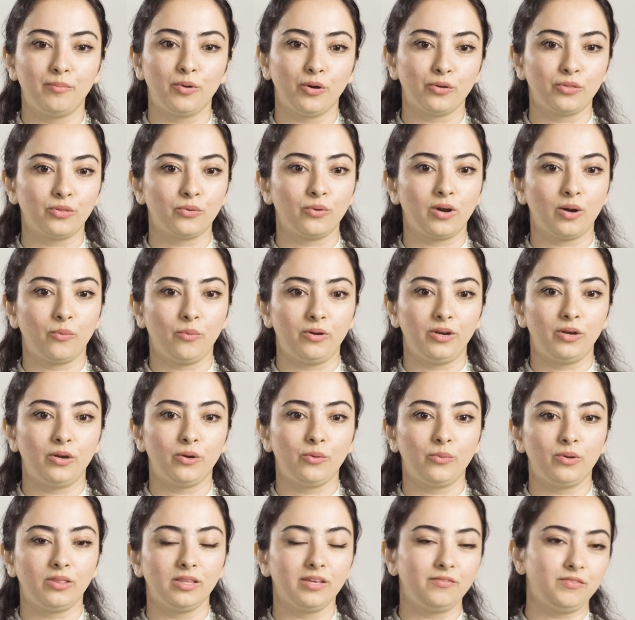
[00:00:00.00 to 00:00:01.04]
broke through our window.
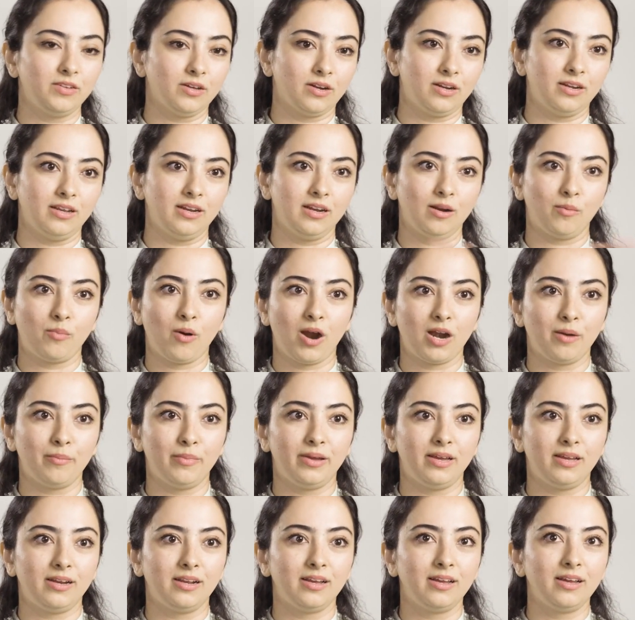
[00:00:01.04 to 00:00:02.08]
We lived in an apartment,